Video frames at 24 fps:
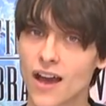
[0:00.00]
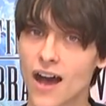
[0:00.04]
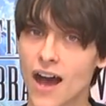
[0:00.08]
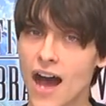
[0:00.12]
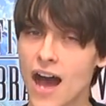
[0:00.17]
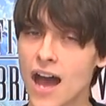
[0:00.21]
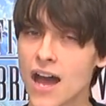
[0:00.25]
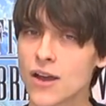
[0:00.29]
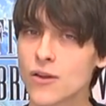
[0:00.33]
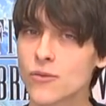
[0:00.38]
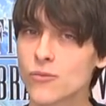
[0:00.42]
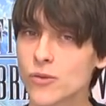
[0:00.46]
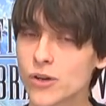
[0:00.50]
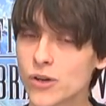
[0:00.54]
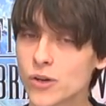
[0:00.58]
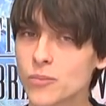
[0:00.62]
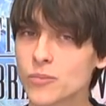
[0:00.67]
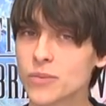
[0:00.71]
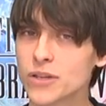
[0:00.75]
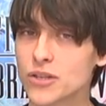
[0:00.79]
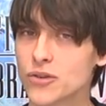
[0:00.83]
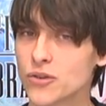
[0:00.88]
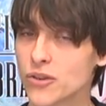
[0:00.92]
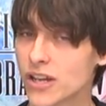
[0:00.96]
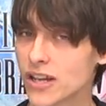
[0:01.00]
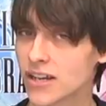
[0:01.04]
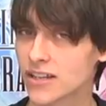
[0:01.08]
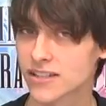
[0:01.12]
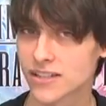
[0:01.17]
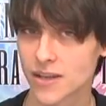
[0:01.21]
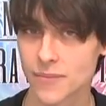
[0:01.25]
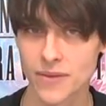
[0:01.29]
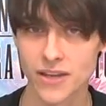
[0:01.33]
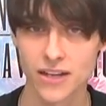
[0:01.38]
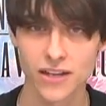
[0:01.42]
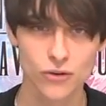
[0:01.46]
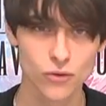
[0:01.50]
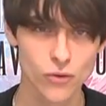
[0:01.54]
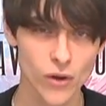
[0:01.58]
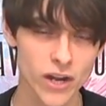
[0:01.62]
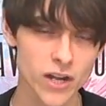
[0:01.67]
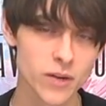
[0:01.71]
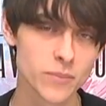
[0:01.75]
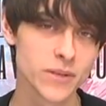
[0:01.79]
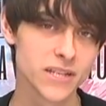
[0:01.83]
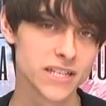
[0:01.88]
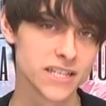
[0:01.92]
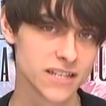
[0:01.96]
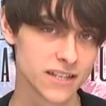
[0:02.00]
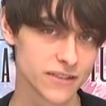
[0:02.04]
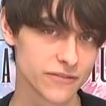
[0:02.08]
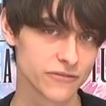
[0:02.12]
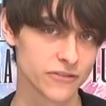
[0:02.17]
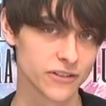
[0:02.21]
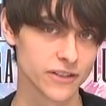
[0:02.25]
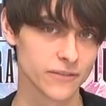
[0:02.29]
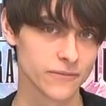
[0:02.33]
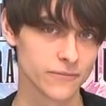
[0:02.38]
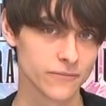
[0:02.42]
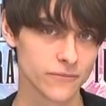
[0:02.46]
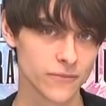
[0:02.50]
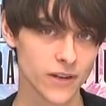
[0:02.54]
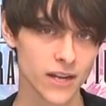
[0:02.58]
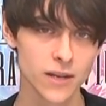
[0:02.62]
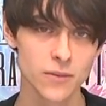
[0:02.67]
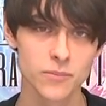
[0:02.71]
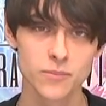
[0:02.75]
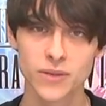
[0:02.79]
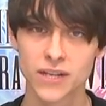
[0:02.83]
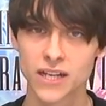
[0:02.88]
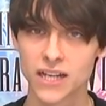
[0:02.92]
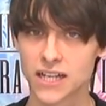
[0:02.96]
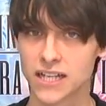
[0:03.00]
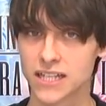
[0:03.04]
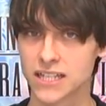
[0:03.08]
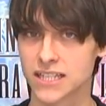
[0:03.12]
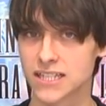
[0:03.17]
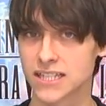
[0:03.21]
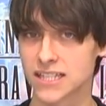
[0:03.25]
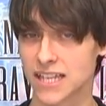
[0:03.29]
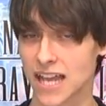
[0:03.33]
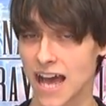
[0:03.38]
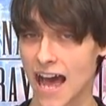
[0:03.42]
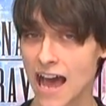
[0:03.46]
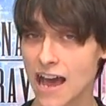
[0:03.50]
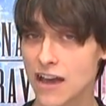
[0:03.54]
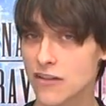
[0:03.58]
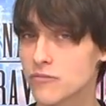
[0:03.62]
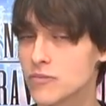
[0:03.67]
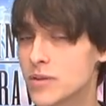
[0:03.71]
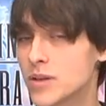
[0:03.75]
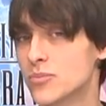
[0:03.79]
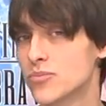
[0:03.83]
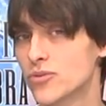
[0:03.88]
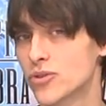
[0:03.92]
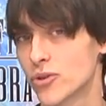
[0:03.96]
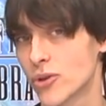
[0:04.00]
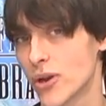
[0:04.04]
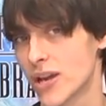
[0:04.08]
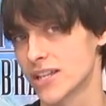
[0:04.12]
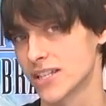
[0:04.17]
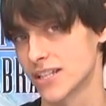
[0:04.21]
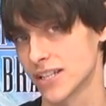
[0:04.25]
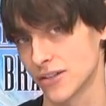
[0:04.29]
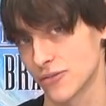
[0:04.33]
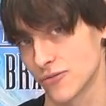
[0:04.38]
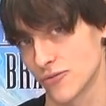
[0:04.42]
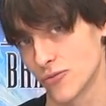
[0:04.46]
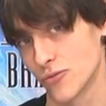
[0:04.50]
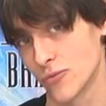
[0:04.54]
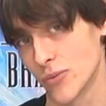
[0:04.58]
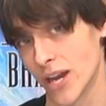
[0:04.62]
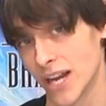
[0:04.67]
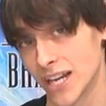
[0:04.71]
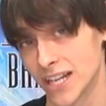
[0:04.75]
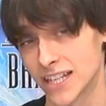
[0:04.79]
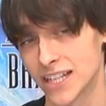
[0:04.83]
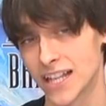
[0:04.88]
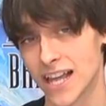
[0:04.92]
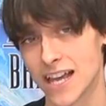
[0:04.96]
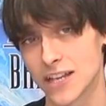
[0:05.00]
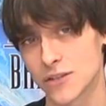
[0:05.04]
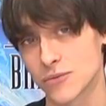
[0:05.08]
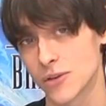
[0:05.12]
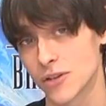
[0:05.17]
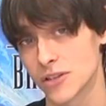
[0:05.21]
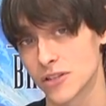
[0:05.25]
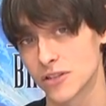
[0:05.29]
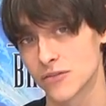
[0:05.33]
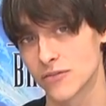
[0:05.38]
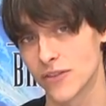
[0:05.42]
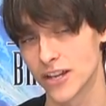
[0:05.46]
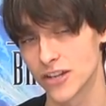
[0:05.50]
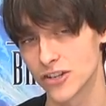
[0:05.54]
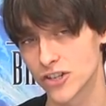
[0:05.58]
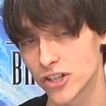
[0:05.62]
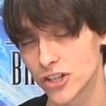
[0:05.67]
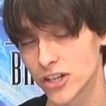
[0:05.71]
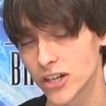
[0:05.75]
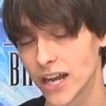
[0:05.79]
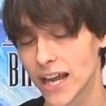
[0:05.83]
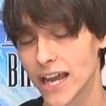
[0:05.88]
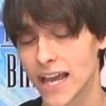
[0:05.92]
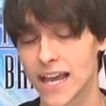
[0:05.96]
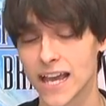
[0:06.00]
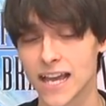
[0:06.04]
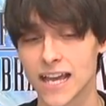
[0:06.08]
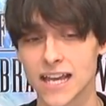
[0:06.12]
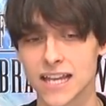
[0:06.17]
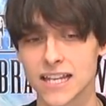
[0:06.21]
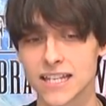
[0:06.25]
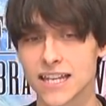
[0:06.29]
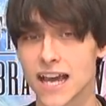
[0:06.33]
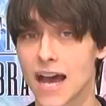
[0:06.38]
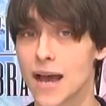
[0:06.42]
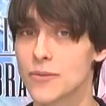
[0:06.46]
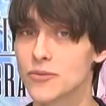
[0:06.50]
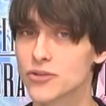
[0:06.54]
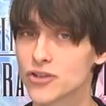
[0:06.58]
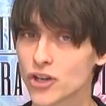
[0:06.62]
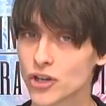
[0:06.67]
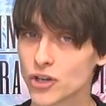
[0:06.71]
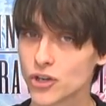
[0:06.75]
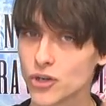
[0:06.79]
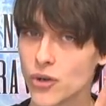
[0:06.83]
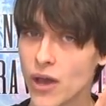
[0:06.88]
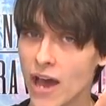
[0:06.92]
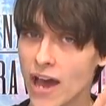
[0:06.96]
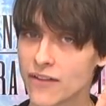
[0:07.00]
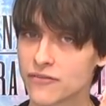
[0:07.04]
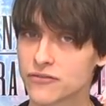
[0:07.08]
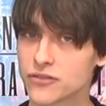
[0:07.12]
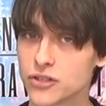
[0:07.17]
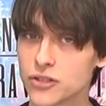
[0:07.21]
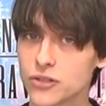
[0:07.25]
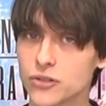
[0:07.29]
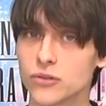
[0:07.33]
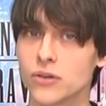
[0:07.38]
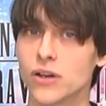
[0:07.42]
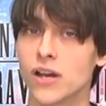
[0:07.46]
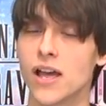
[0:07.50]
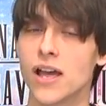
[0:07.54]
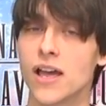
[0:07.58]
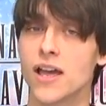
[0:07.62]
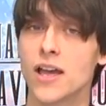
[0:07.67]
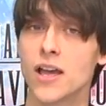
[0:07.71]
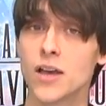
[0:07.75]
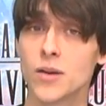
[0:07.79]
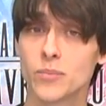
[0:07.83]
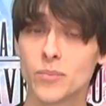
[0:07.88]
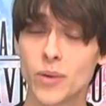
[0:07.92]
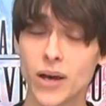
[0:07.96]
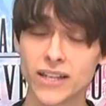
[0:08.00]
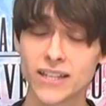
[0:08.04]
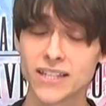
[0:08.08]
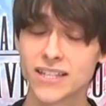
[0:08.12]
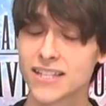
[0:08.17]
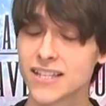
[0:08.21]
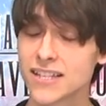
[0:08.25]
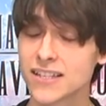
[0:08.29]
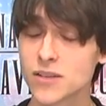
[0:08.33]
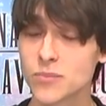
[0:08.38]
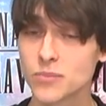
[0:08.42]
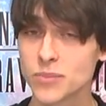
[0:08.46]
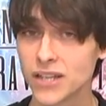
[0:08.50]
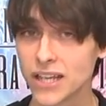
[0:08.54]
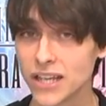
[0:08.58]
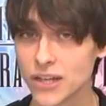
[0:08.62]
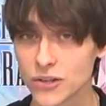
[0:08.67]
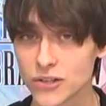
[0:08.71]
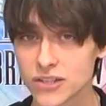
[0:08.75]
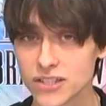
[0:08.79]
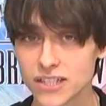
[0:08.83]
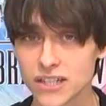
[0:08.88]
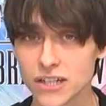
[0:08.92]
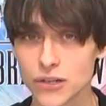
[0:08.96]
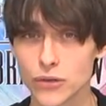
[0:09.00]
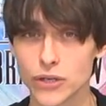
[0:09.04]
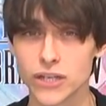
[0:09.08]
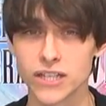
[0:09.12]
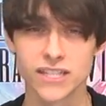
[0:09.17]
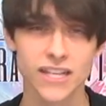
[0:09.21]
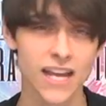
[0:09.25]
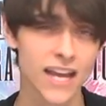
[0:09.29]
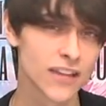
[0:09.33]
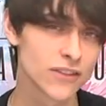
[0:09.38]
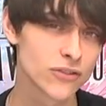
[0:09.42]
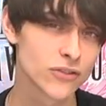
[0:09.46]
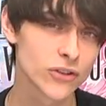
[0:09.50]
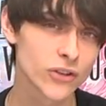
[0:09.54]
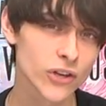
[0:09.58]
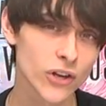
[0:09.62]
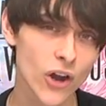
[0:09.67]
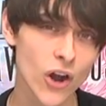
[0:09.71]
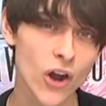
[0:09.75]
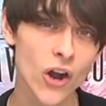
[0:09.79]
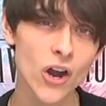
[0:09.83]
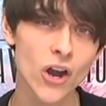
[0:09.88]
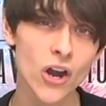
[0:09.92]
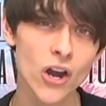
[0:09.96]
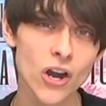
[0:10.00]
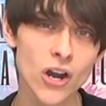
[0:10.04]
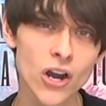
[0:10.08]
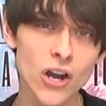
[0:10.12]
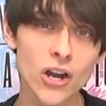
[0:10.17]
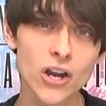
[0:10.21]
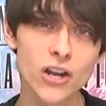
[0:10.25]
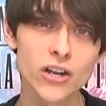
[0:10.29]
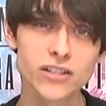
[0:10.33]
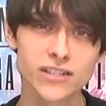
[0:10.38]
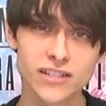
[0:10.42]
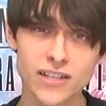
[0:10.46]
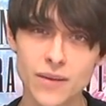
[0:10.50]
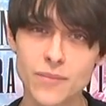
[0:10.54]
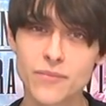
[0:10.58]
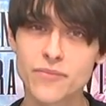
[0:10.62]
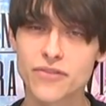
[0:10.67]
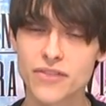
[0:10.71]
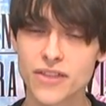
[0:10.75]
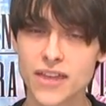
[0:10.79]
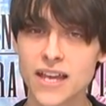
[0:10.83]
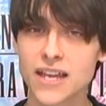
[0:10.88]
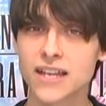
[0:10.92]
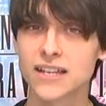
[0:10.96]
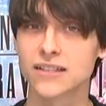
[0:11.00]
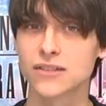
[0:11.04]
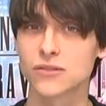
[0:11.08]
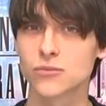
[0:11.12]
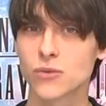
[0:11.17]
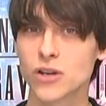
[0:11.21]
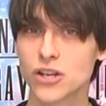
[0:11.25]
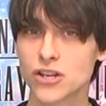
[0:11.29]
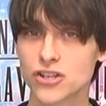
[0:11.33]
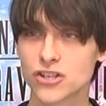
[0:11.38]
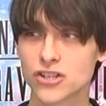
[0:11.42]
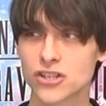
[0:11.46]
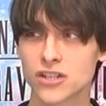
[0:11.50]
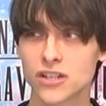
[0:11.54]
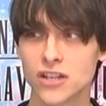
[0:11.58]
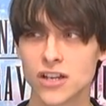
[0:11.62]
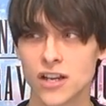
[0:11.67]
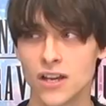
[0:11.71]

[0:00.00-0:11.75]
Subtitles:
I will be doing something quite a bit different, right? Because I've been progressing through Rain and Lastwell's adventure, and I'm sure you have too. But this is a beginner series, and there are some things which